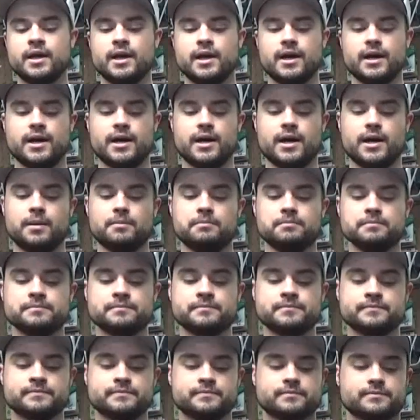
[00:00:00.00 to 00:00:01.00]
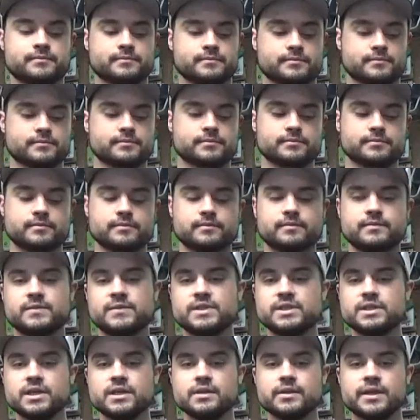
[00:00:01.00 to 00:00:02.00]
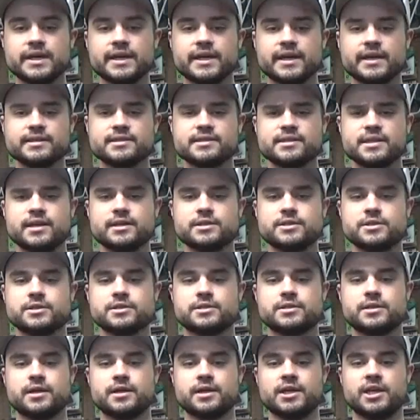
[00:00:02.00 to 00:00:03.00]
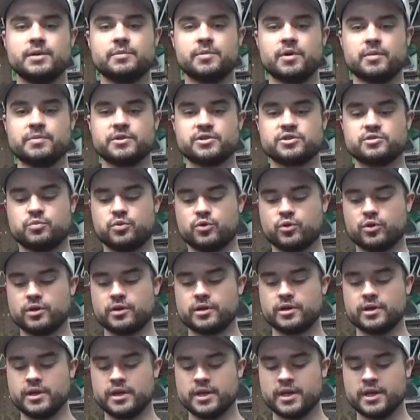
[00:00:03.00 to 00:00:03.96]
And like I said, just keep up the support,